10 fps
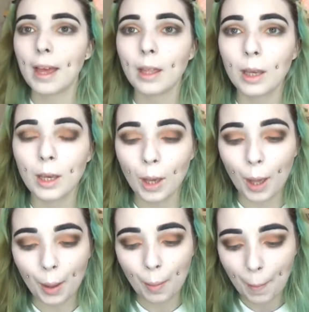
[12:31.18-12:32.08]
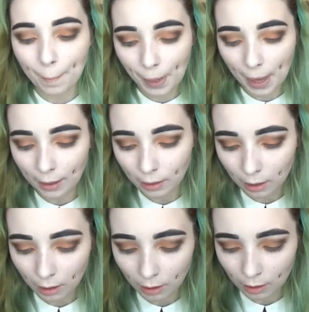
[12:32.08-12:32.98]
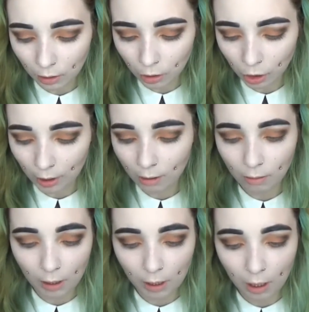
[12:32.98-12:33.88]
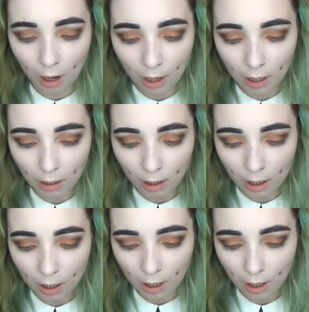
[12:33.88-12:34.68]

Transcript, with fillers: any um, black gel liner